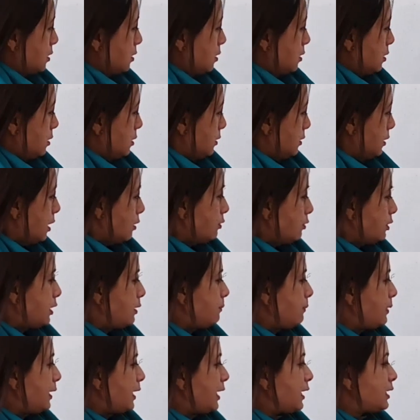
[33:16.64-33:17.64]
Now, he
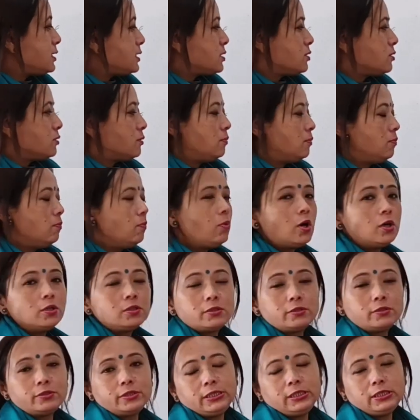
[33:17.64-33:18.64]
made
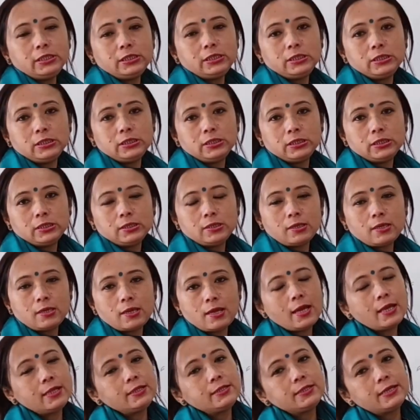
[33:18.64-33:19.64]
mockery
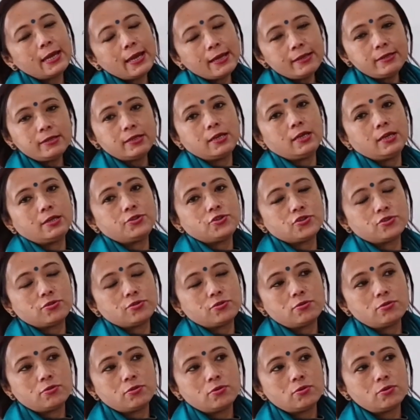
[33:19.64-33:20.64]
and caricature
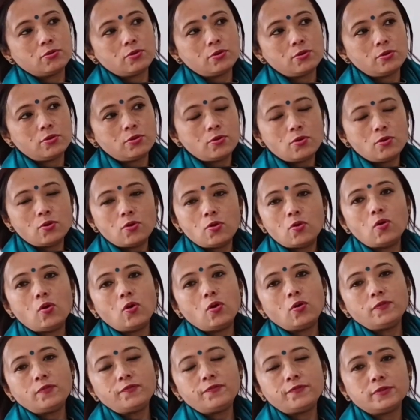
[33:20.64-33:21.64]

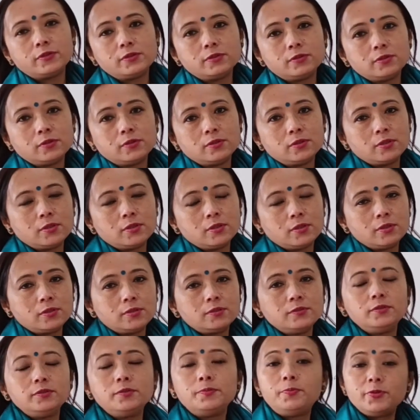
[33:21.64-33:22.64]
of
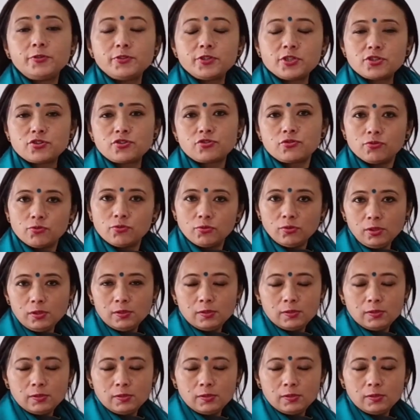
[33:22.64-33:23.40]
the British rule